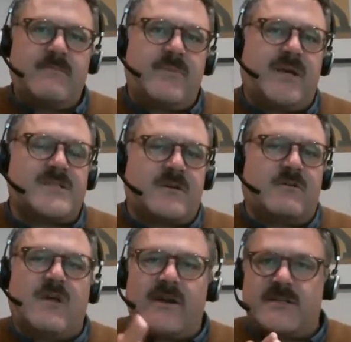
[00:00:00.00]
because there are
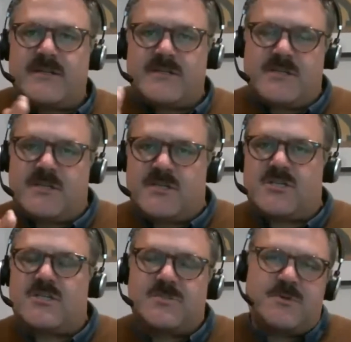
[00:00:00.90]
a lot of
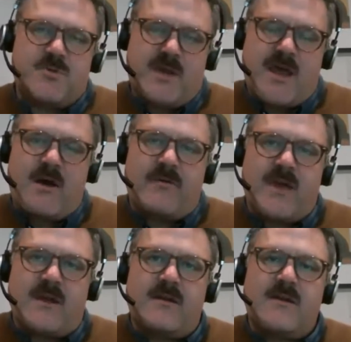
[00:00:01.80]
decisions between now and then.